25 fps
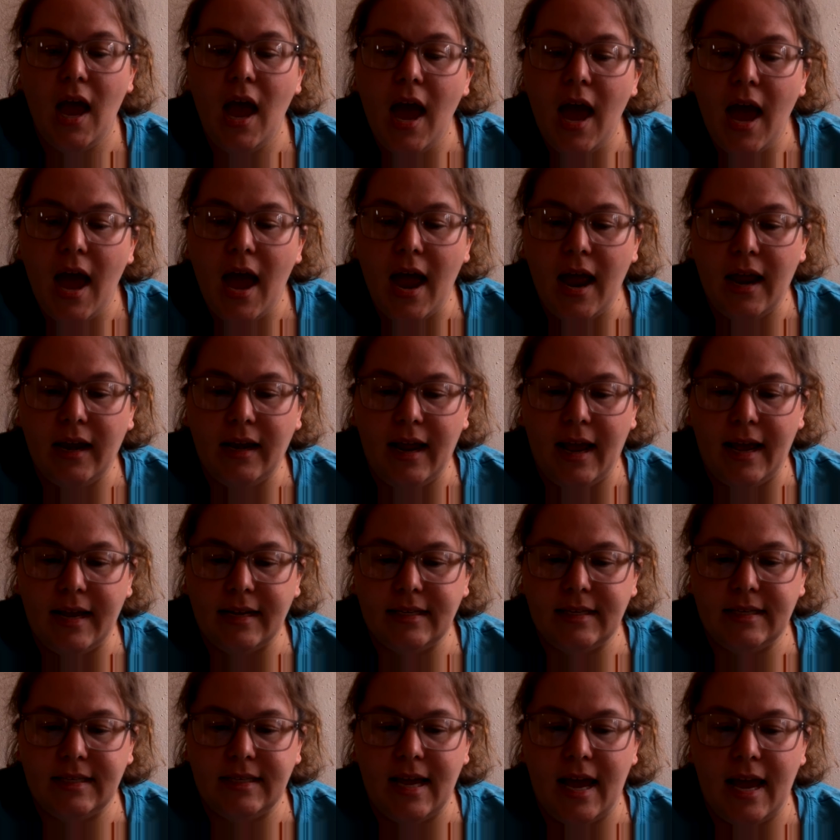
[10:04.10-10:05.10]
and had
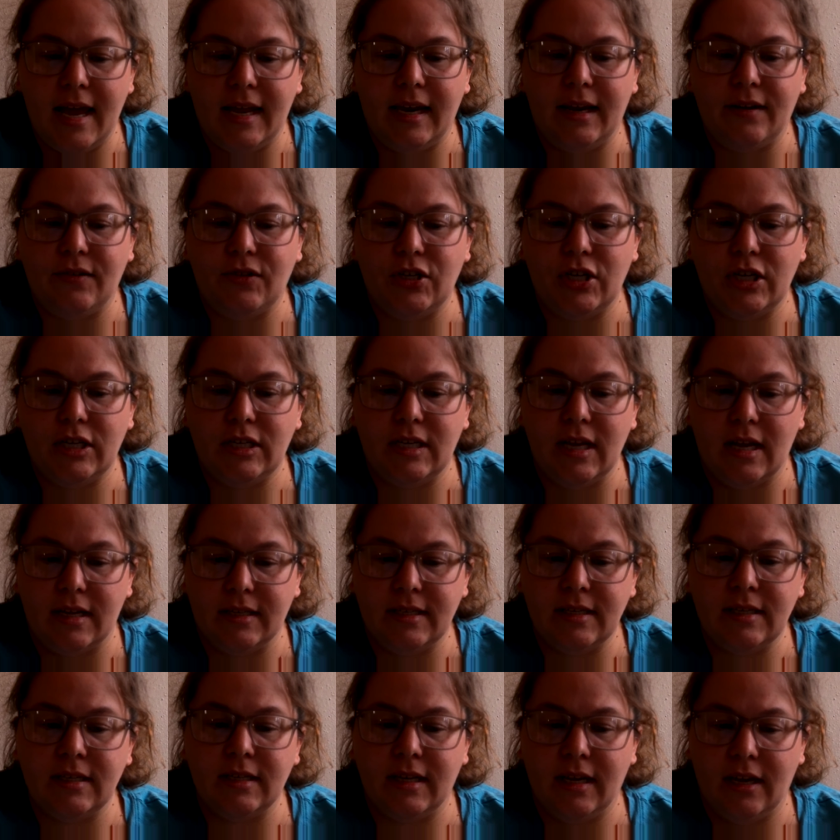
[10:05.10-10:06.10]
said if she
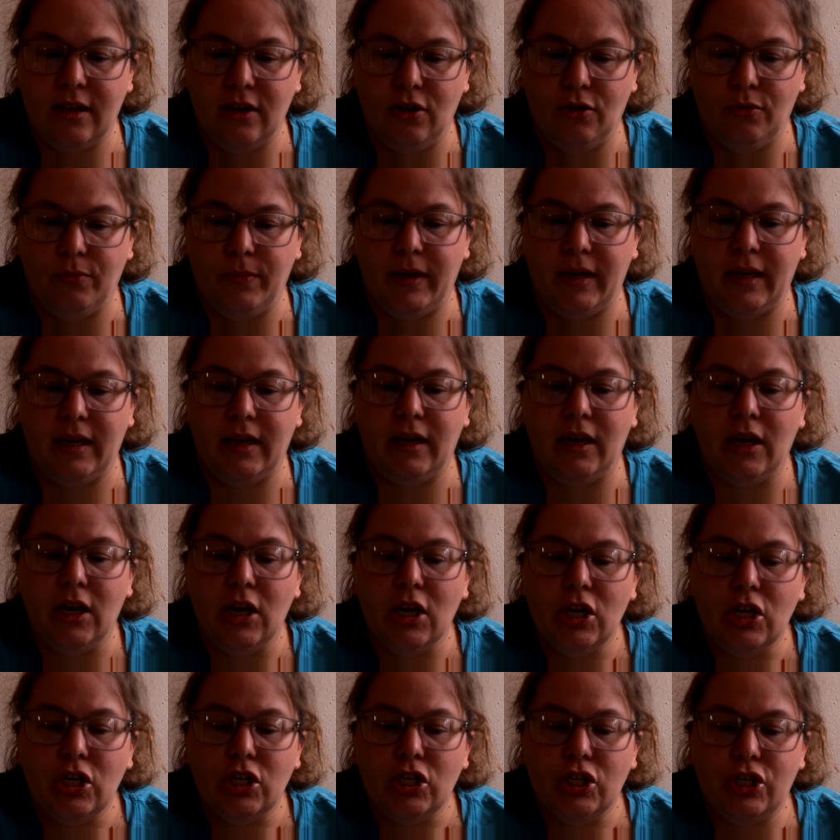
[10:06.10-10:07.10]
doesn't kill me,
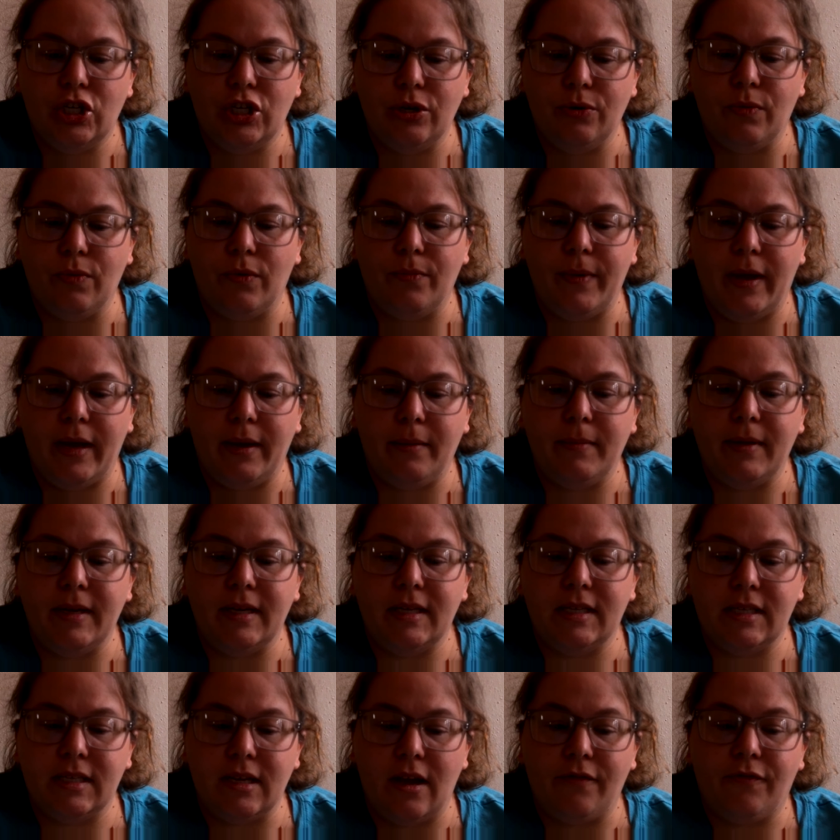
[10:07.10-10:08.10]
she will make me
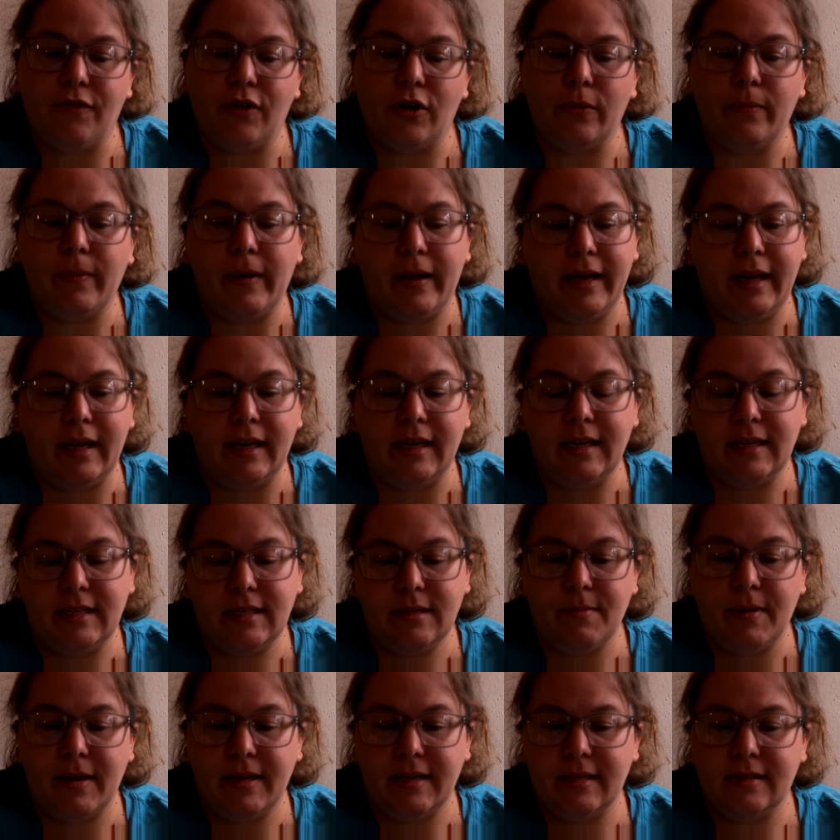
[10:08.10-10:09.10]
suffer by getting to
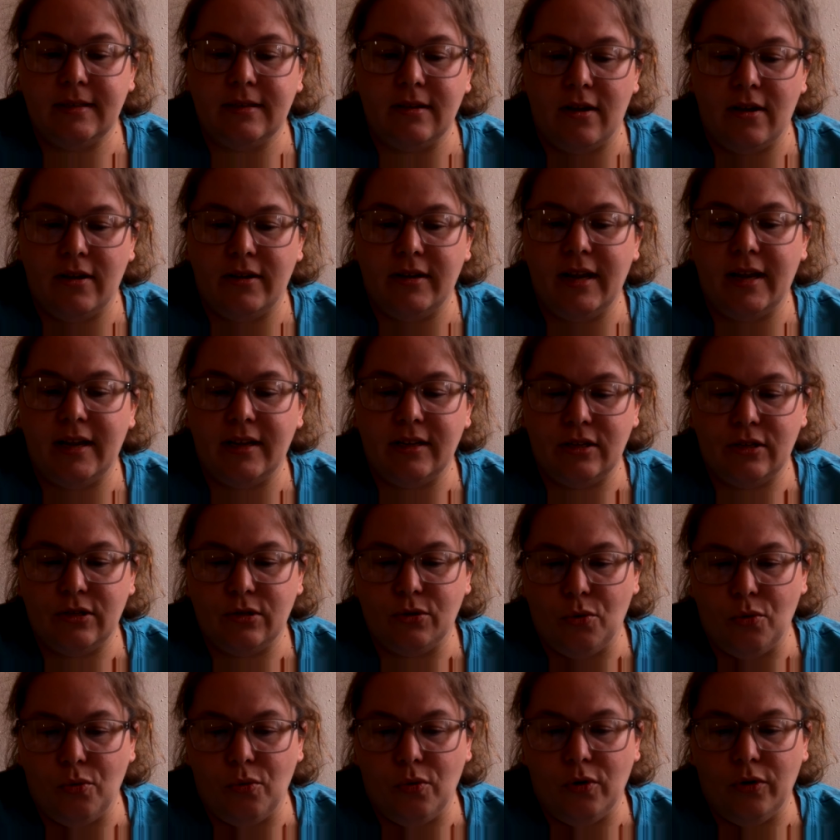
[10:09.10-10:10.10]
my son at
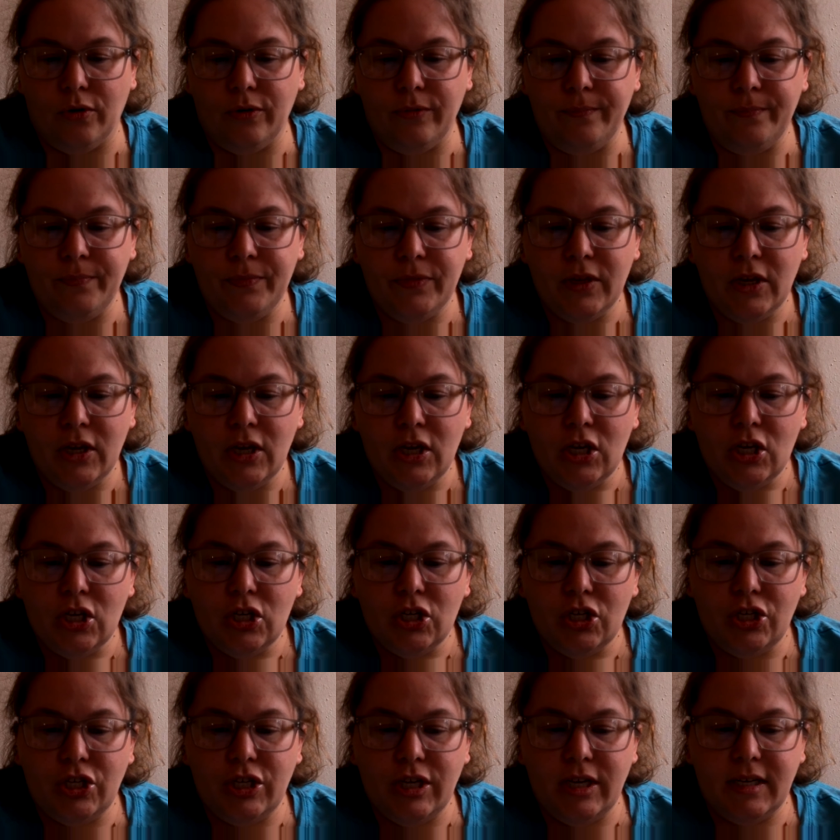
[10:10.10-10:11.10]
school.
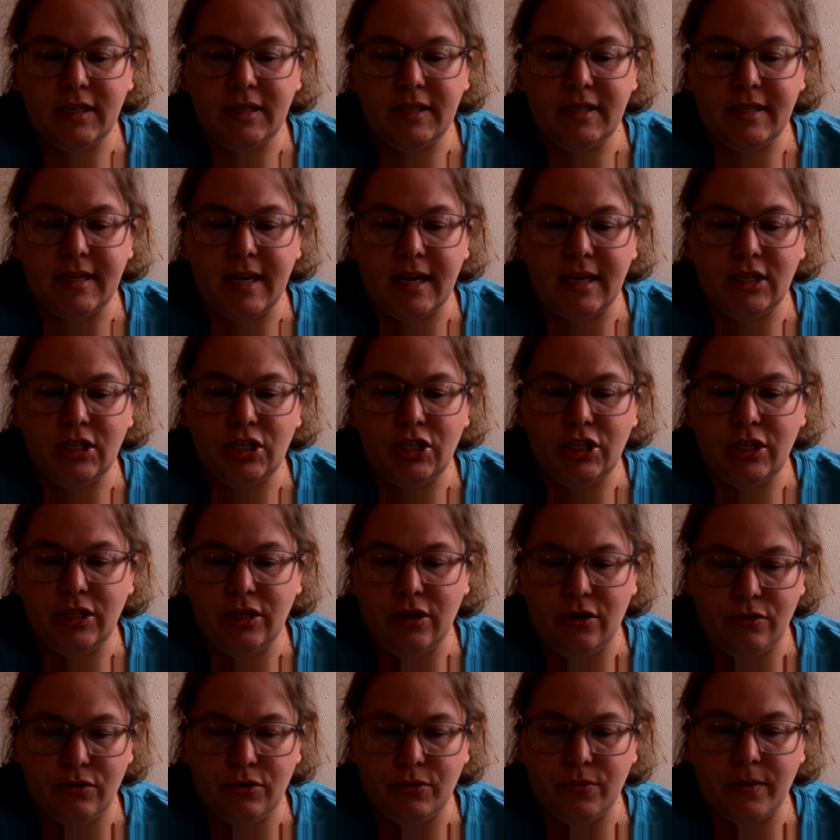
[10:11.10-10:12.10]
She had said she
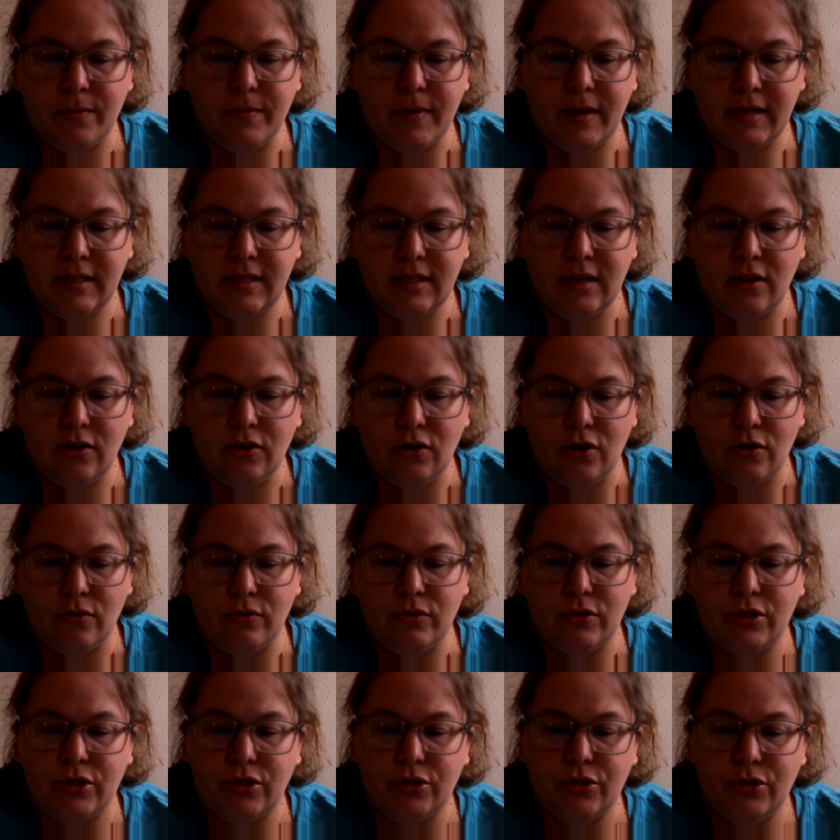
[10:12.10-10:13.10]
knows where my son goes
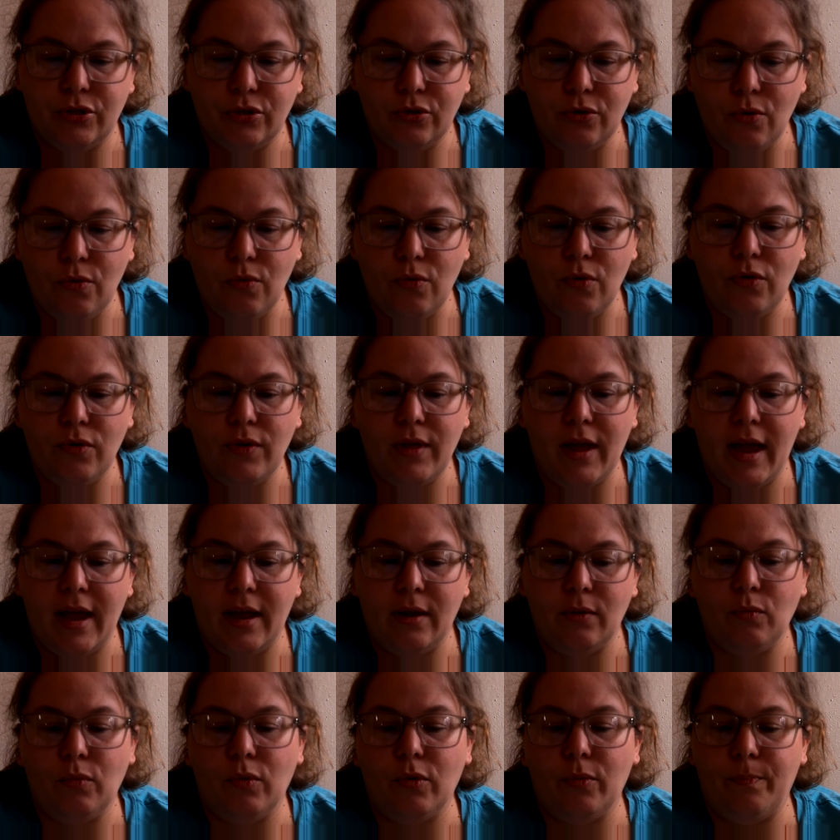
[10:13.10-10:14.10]
to school
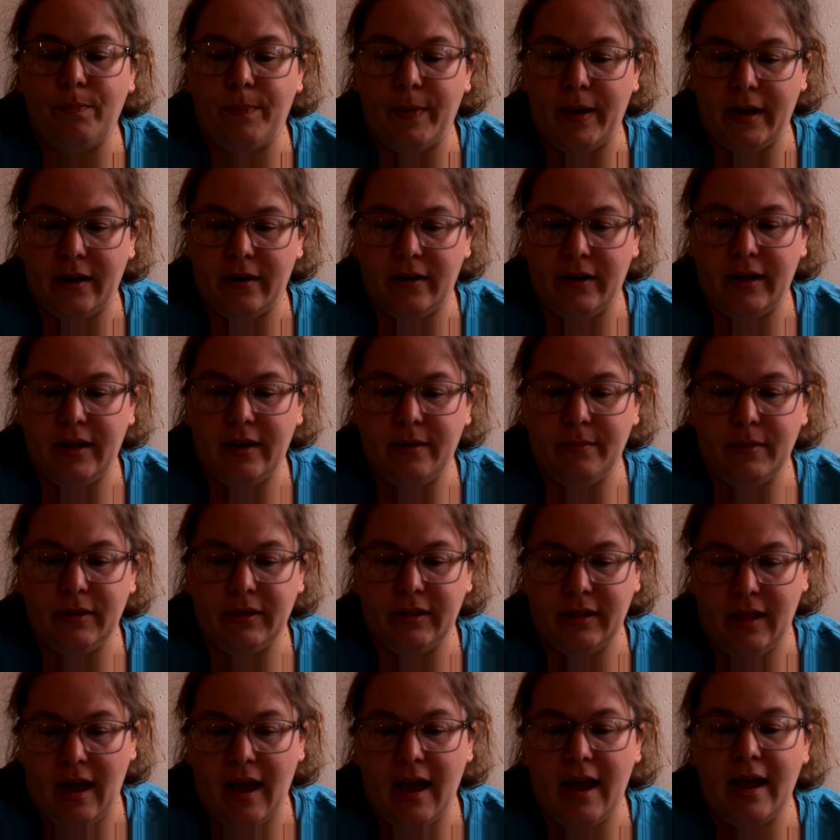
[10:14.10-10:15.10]
and will bury him
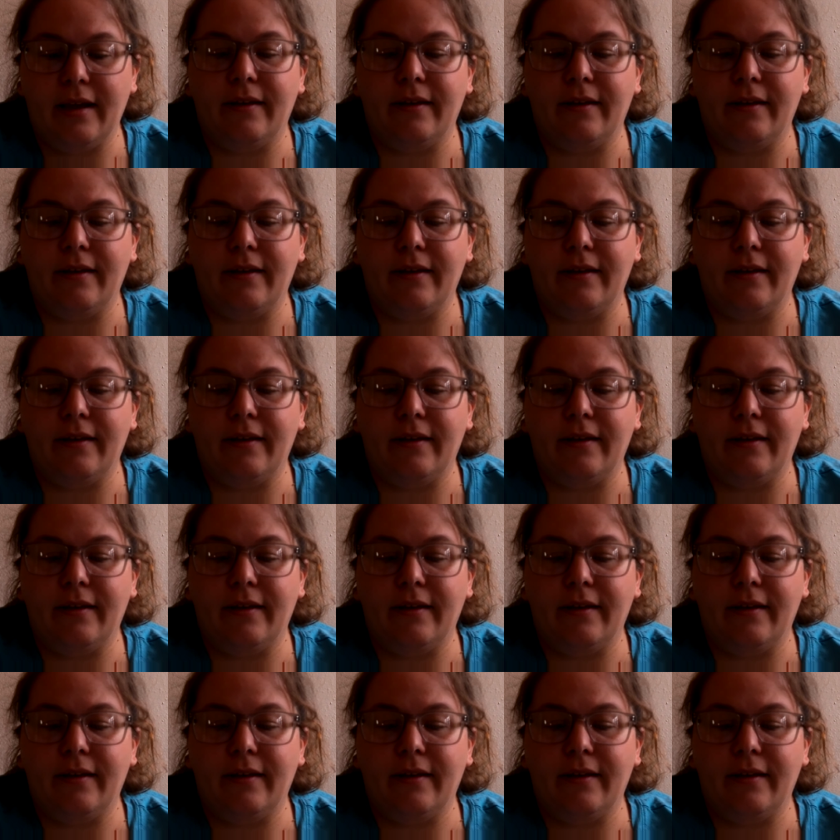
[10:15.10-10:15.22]
alive.